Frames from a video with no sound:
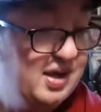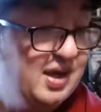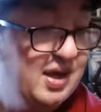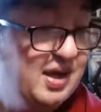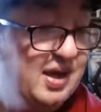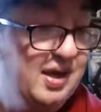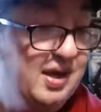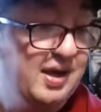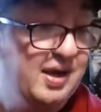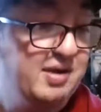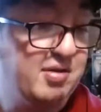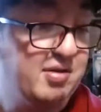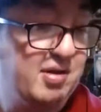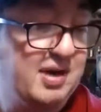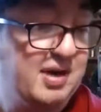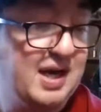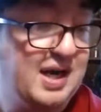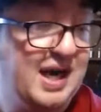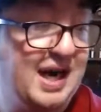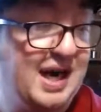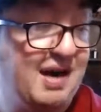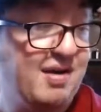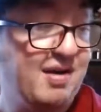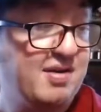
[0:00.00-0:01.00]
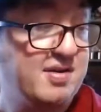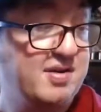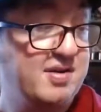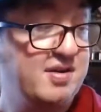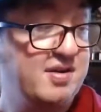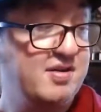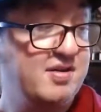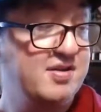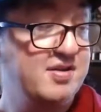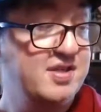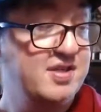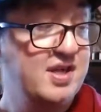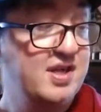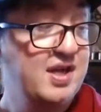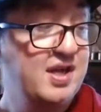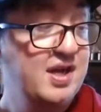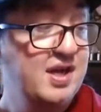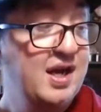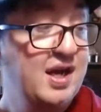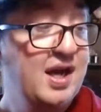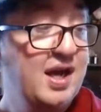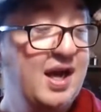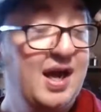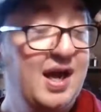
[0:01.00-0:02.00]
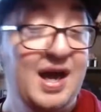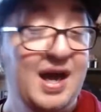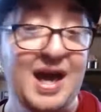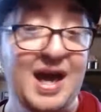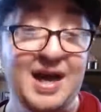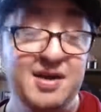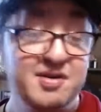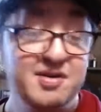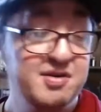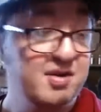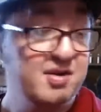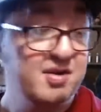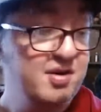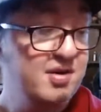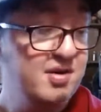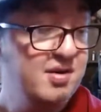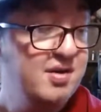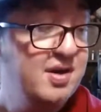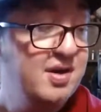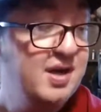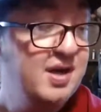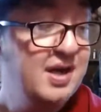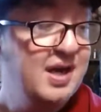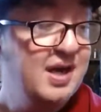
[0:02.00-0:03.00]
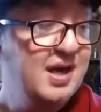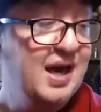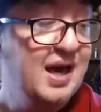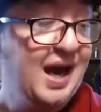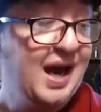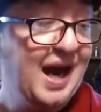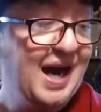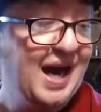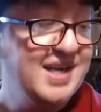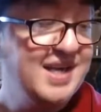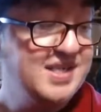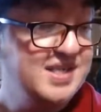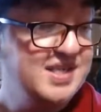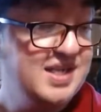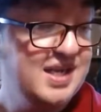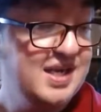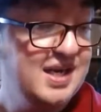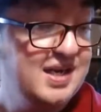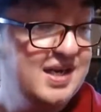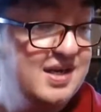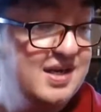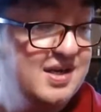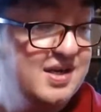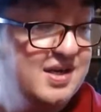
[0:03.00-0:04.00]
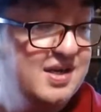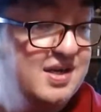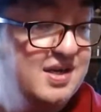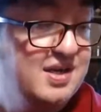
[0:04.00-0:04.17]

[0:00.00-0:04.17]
And your characters: Hector, Isaac,